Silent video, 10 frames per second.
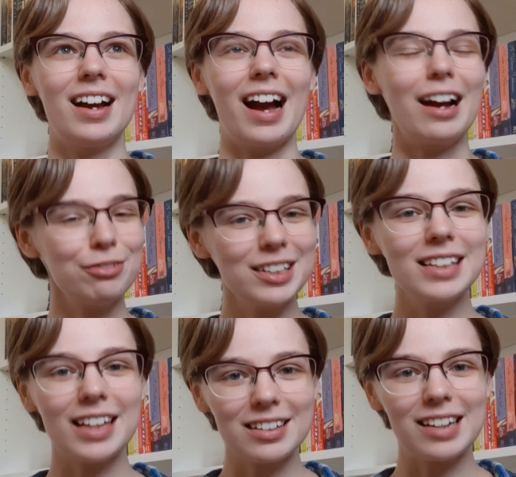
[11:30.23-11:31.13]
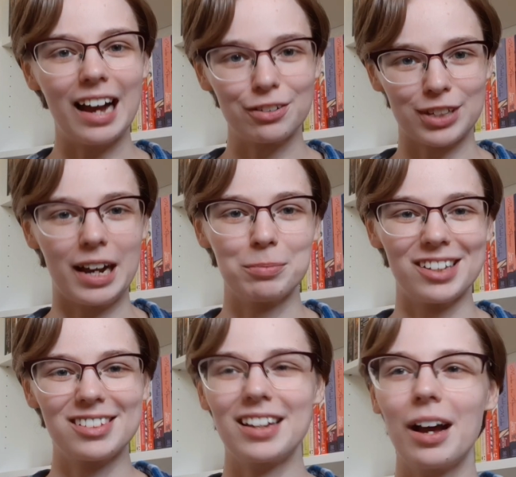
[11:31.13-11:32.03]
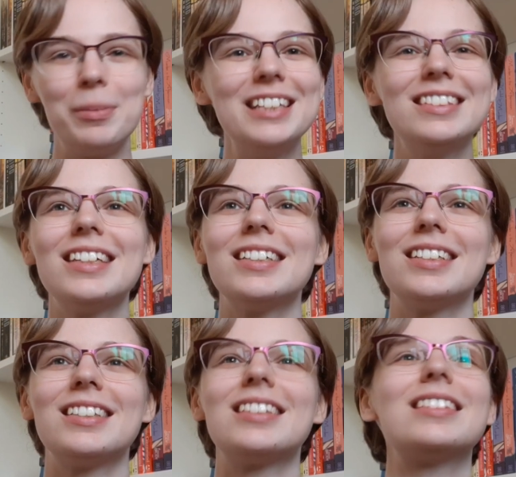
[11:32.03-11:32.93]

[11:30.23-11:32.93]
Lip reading: I feel like that is kind of timeless. I mean, the